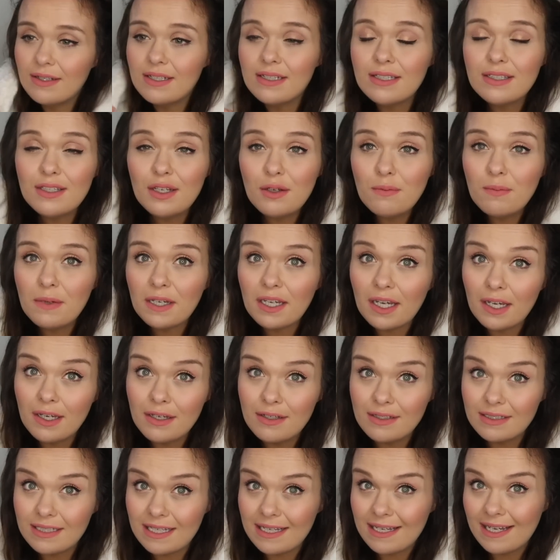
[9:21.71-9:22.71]
It's super
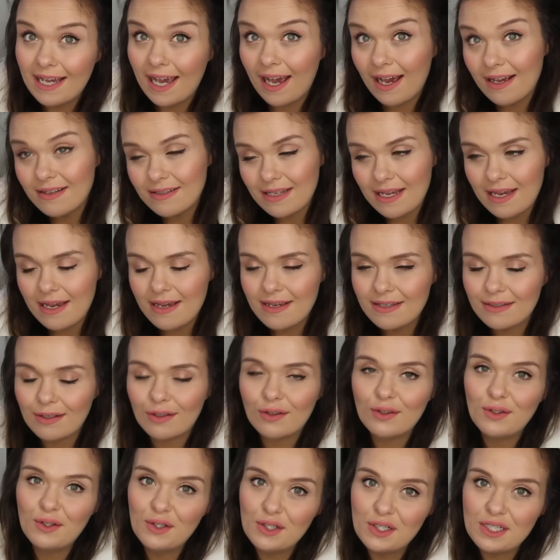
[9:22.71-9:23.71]
cozy, it has ears
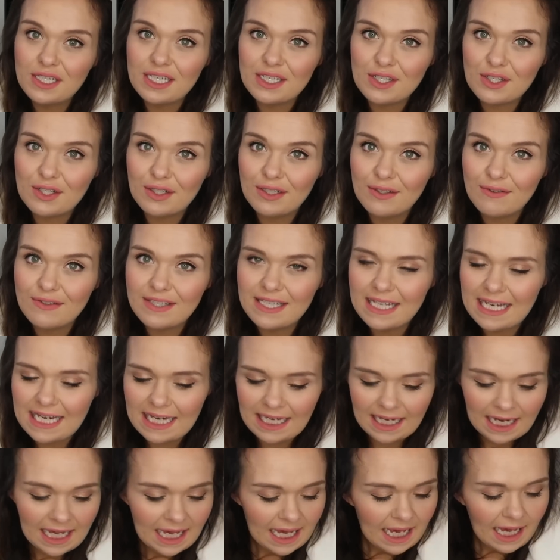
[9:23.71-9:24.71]
on the hood as you'll have
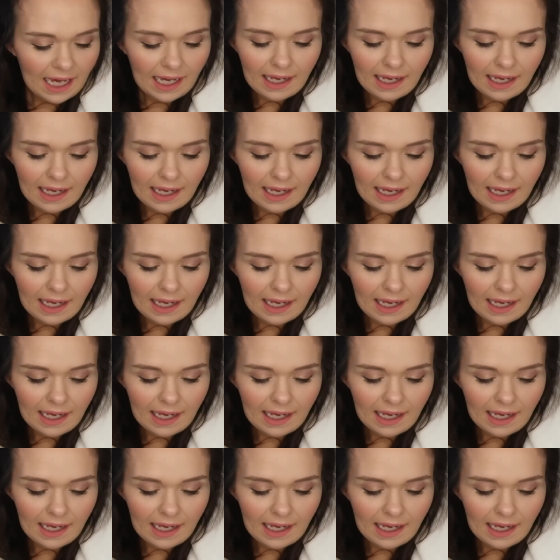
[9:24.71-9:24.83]
seen,